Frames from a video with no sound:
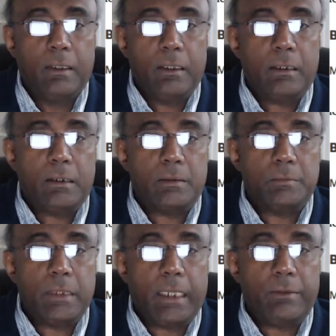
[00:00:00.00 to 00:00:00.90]

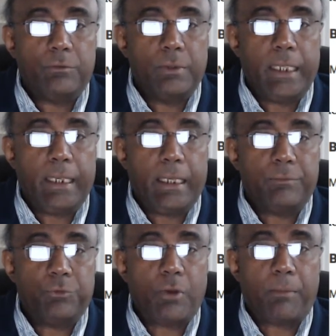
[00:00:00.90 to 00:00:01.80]
And so they
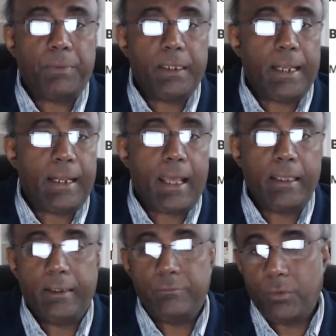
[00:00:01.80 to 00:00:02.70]
have stopped it, and
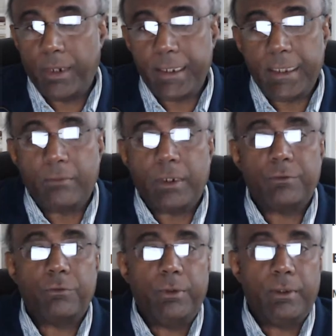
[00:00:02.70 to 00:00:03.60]
I have no idea
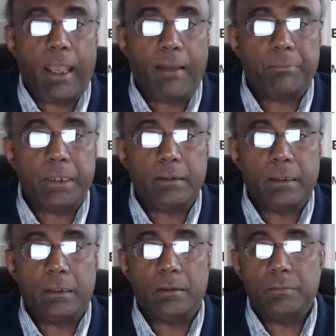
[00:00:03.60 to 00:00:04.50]
what's going to happen,
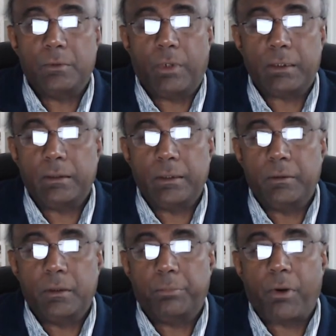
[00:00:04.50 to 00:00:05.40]
what
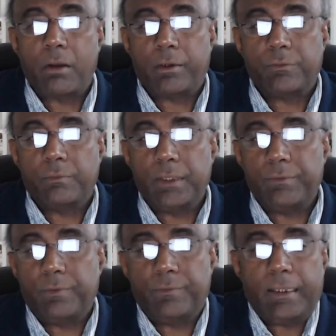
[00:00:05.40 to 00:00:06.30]
the progress on this is.